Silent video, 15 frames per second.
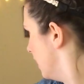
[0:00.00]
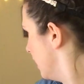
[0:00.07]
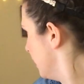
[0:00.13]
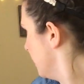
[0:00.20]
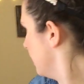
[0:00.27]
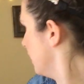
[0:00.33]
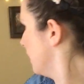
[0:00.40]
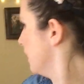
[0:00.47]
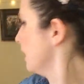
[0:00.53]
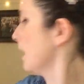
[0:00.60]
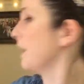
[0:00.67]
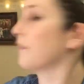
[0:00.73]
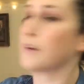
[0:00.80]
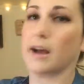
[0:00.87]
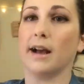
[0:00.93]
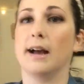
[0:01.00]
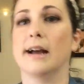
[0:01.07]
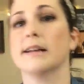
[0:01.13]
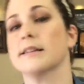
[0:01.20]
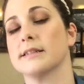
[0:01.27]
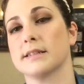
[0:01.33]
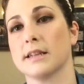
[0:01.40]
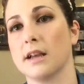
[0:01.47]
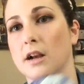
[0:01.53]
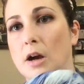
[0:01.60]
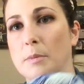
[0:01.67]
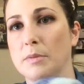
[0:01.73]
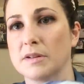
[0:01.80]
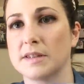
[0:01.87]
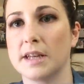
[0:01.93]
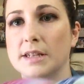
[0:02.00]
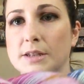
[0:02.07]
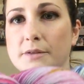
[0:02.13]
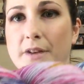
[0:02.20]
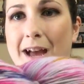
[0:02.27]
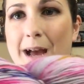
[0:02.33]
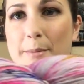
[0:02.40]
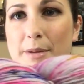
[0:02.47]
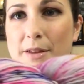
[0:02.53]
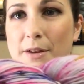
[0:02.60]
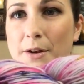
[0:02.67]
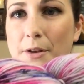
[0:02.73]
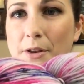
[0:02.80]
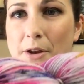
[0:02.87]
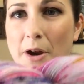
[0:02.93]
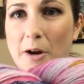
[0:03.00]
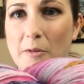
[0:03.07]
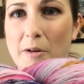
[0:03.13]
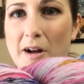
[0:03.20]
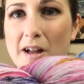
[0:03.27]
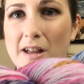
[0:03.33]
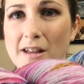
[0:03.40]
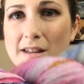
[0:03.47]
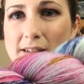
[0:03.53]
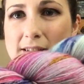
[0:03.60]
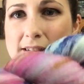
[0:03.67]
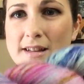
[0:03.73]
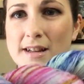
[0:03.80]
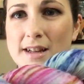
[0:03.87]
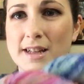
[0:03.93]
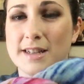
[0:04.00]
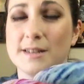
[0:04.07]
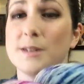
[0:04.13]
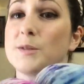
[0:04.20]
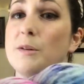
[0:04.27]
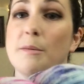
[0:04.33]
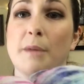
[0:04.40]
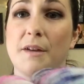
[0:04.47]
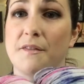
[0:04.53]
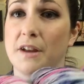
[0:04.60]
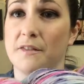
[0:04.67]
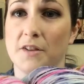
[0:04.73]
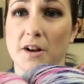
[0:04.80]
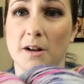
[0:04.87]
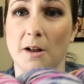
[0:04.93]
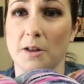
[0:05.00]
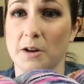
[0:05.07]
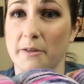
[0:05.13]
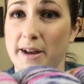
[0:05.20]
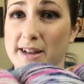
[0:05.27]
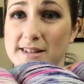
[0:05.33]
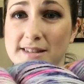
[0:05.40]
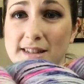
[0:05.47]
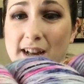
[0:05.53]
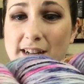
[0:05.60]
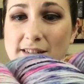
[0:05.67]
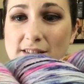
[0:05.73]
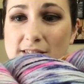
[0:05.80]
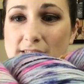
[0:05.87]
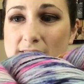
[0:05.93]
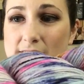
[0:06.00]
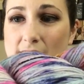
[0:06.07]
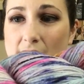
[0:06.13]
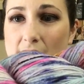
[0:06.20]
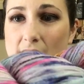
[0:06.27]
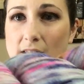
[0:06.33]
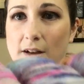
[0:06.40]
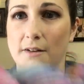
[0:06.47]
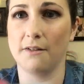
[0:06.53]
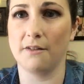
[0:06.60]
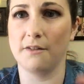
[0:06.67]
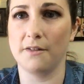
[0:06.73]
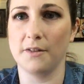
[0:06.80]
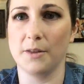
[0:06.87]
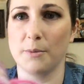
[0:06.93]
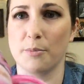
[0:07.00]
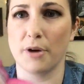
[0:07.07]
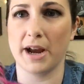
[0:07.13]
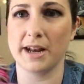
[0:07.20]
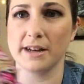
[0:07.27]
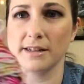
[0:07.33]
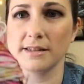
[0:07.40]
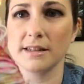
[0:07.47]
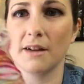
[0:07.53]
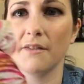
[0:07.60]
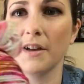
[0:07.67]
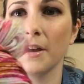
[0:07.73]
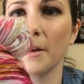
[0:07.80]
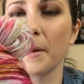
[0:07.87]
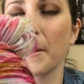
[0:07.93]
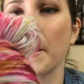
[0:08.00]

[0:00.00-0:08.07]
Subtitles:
And then I've got a couple skeins of Happy Little Narwhal. This is one of my favorite colorways. I love the brightness of it.